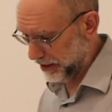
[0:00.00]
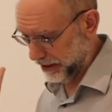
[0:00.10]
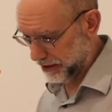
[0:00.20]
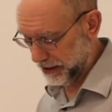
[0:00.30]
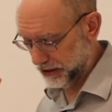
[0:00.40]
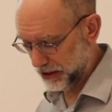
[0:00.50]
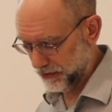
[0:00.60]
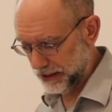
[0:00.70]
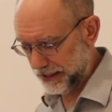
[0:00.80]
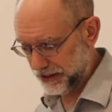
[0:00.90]
in it, each of
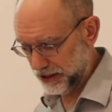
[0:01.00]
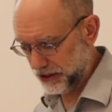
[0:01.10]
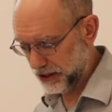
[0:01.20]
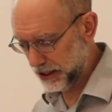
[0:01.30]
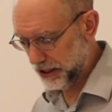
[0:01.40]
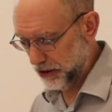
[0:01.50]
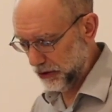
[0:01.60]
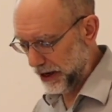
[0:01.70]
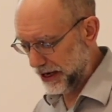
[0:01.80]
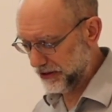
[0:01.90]
the letters. He
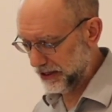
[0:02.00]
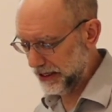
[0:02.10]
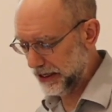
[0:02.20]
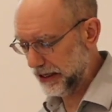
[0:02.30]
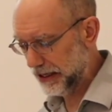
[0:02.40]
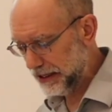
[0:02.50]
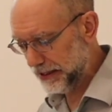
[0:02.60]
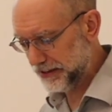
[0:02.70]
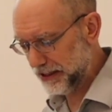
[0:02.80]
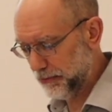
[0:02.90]
who has an ear,
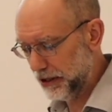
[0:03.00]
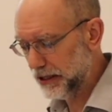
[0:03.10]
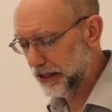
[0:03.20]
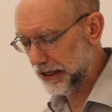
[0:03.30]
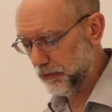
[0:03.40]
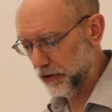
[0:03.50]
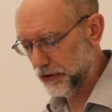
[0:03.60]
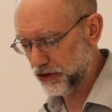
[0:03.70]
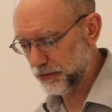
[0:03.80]
let him hear what the